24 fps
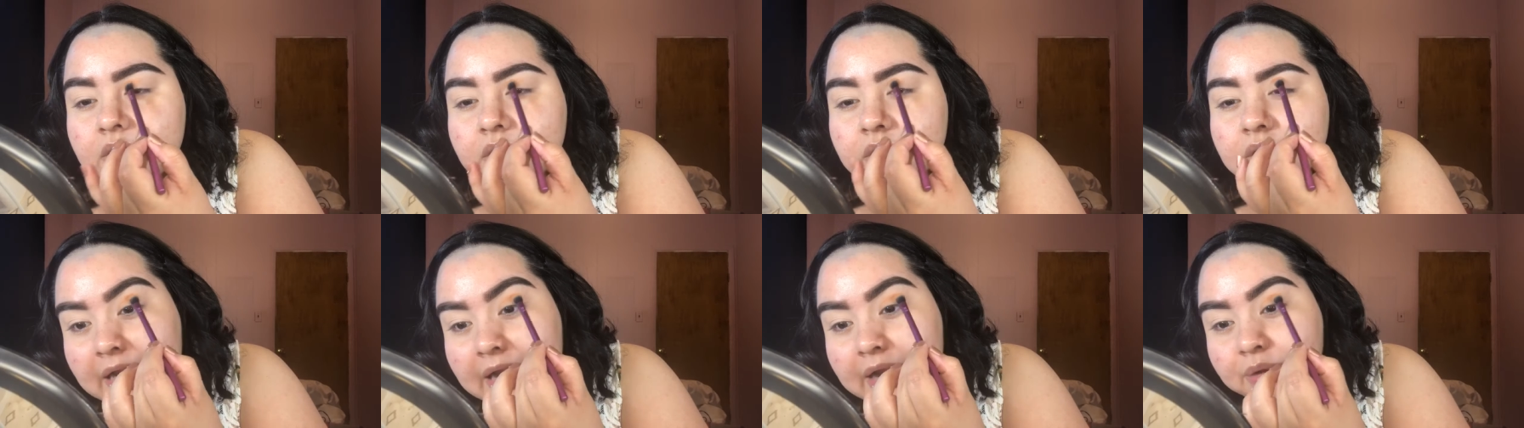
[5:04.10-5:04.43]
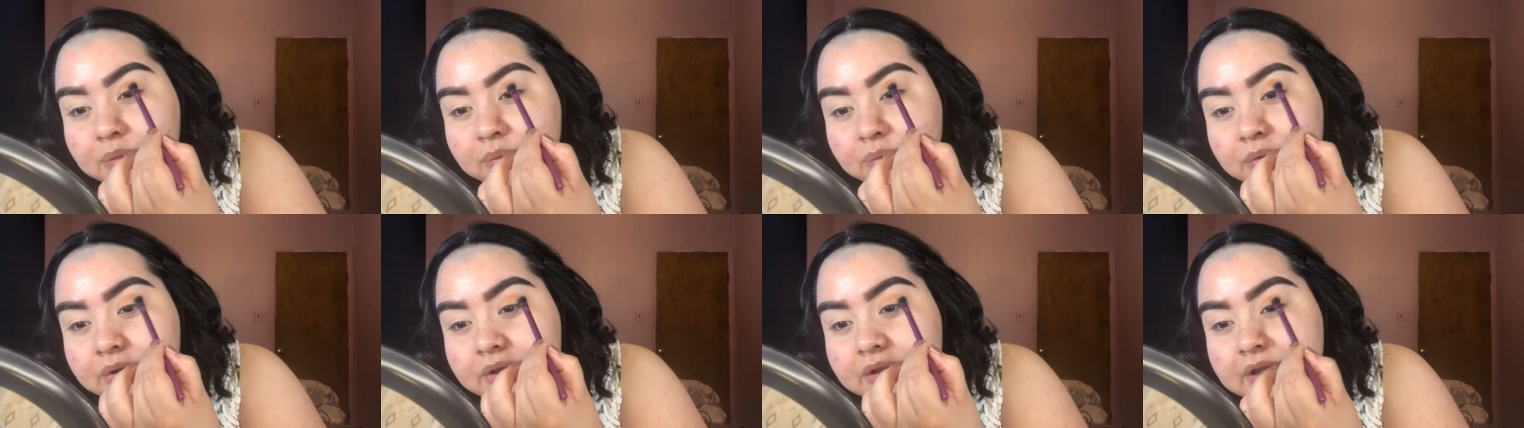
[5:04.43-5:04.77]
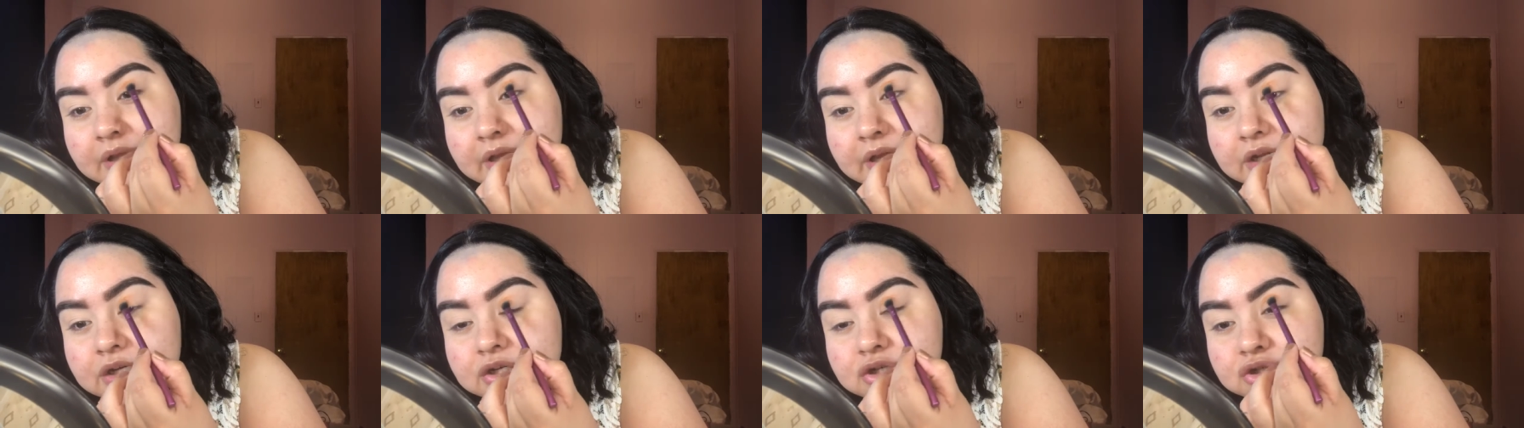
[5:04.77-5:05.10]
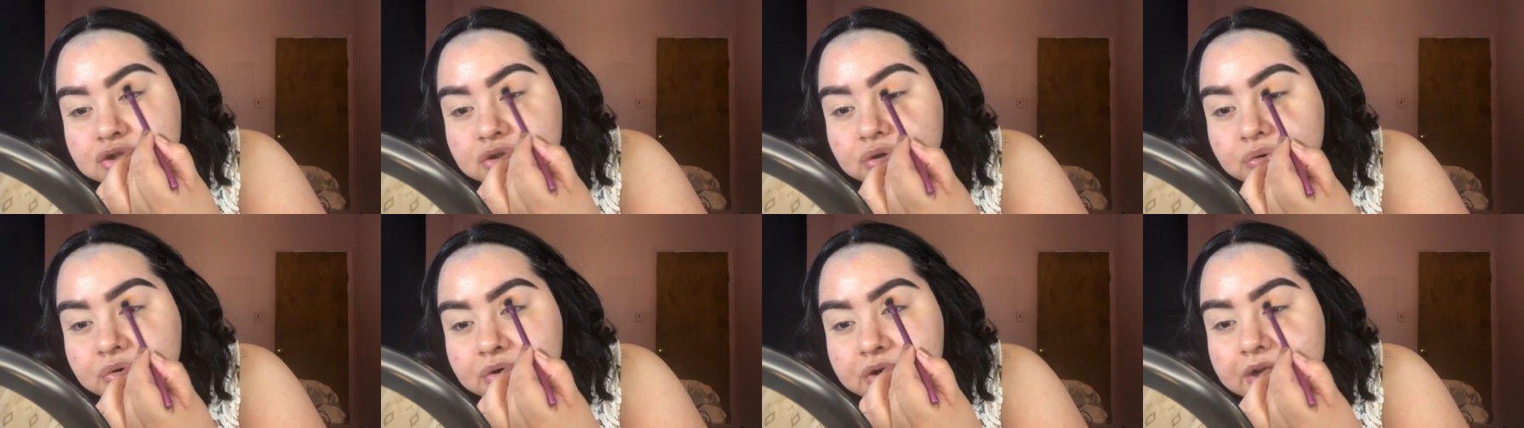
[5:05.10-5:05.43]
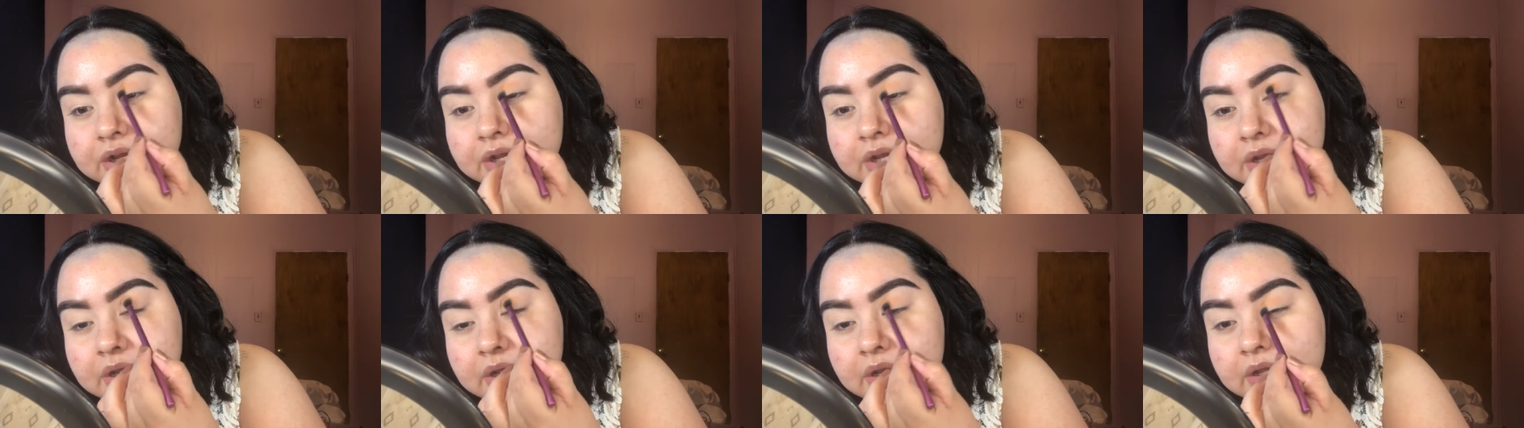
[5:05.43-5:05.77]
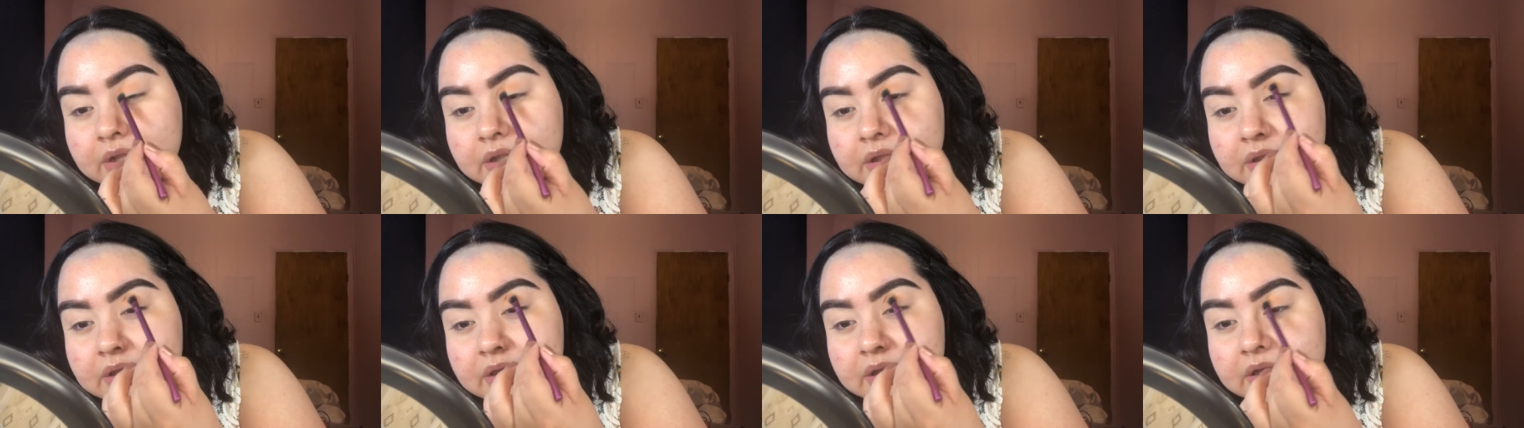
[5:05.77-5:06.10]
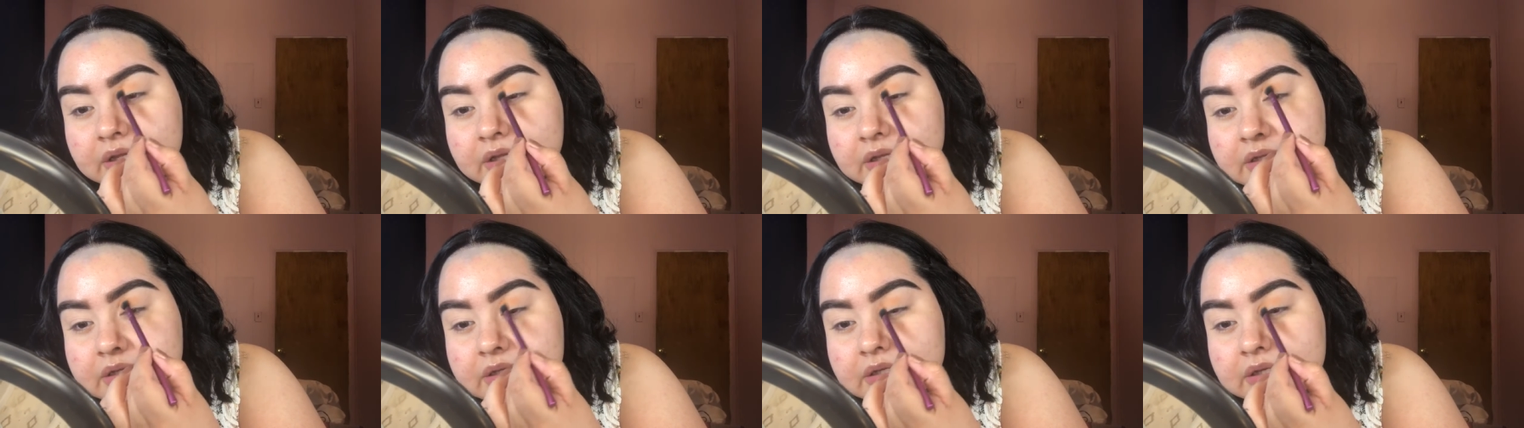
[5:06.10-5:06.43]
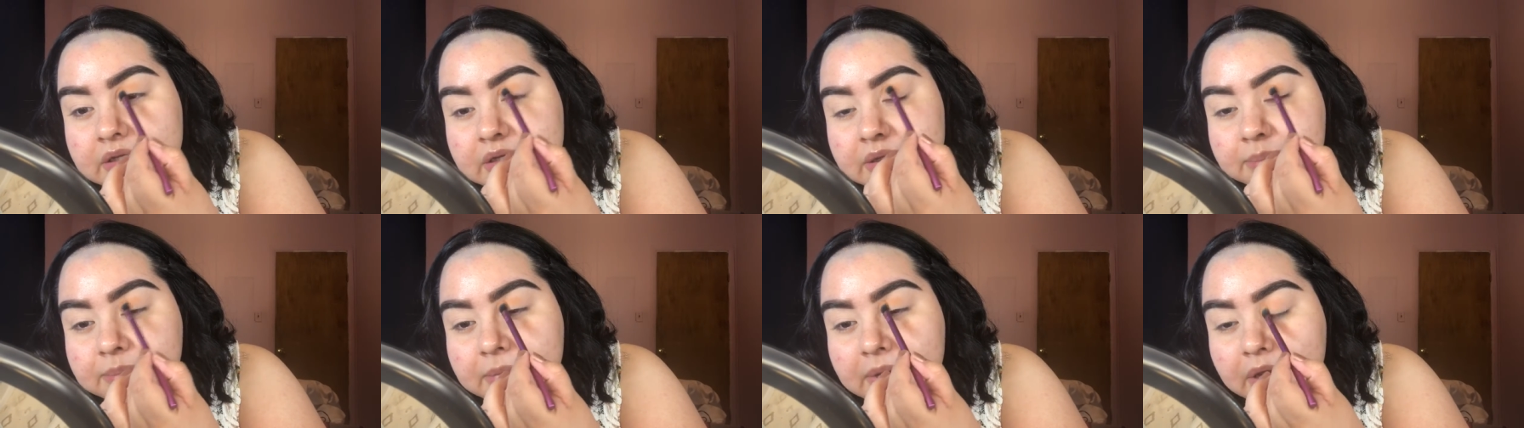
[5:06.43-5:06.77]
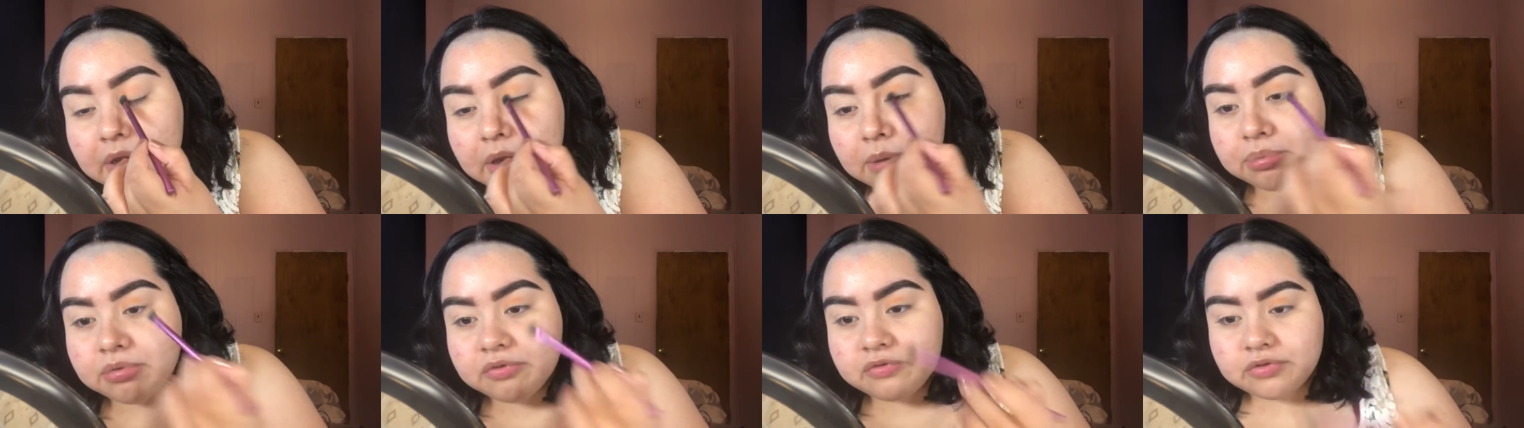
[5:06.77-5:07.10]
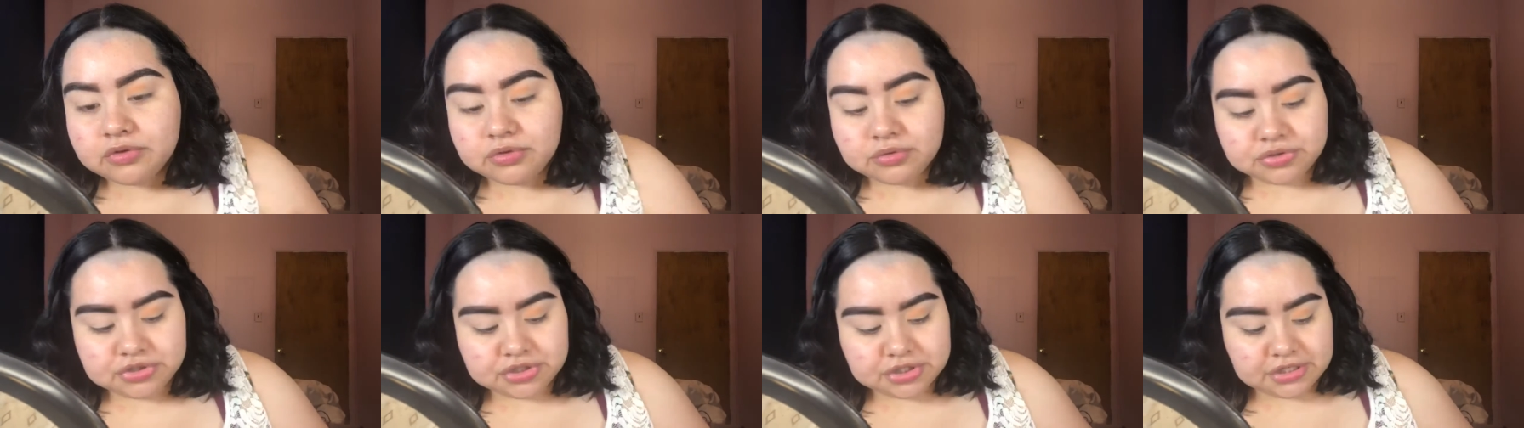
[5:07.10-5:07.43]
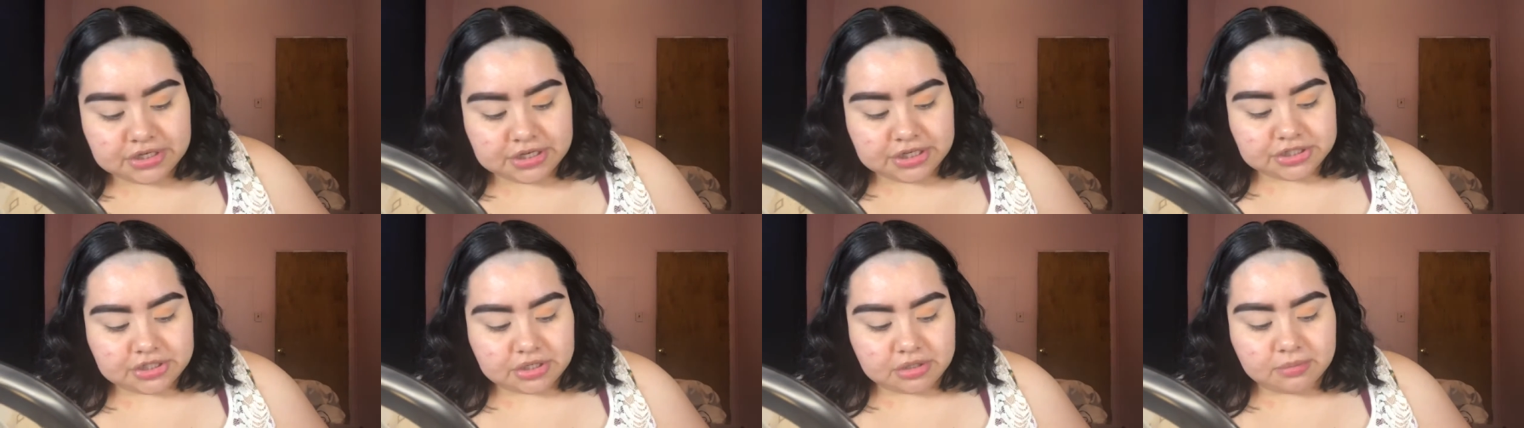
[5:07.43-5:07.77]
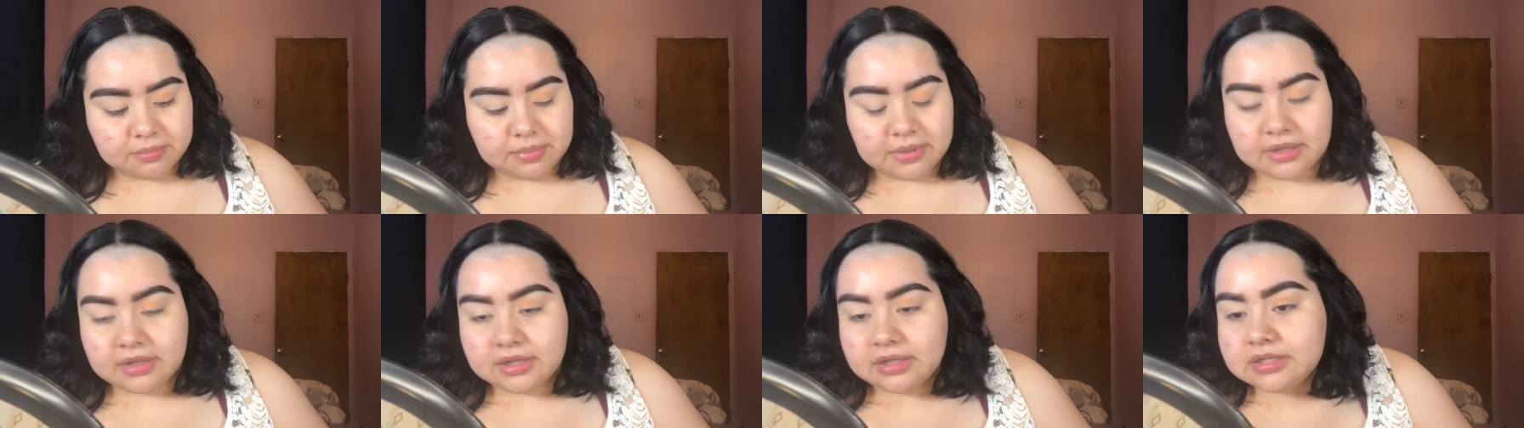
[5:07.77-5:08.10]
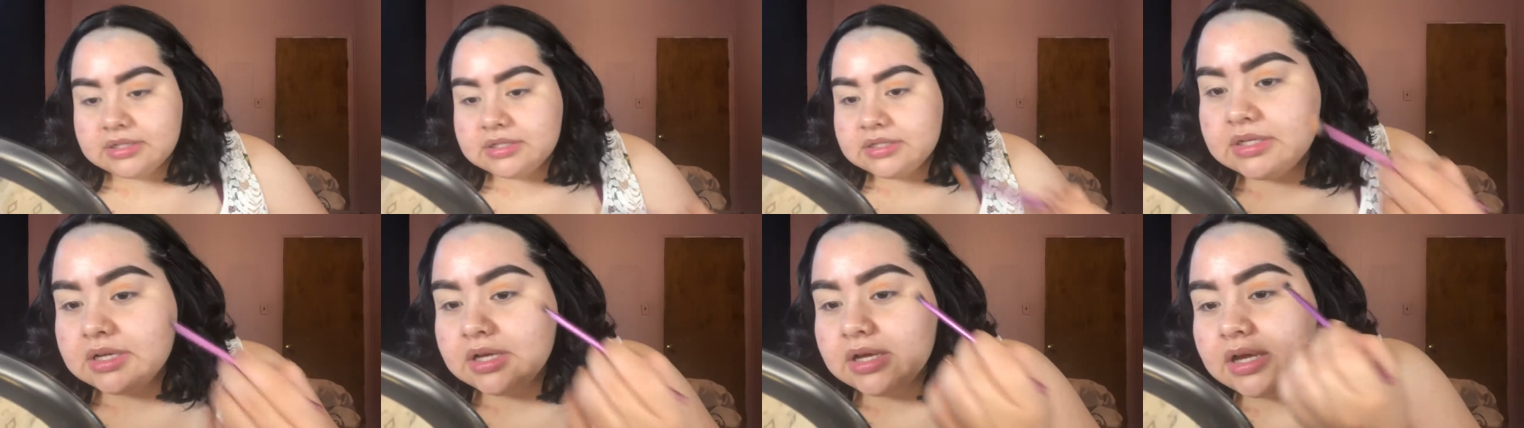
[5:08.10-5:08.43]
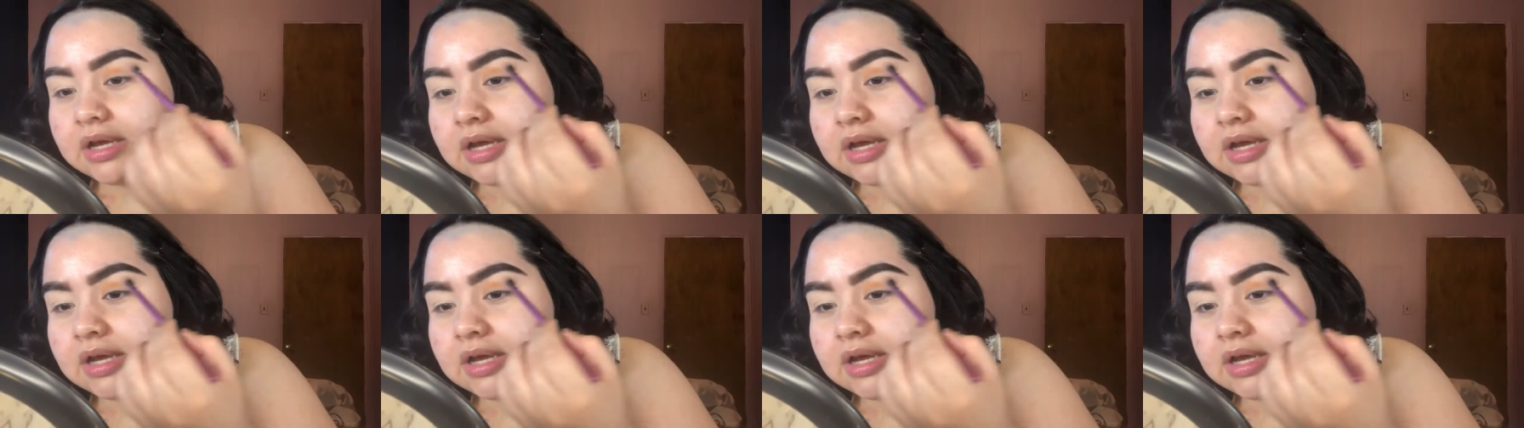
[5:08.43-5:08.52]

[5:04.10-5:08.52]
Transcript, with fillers: I really enjoy the Makeup Revolution eyeshadow palettes.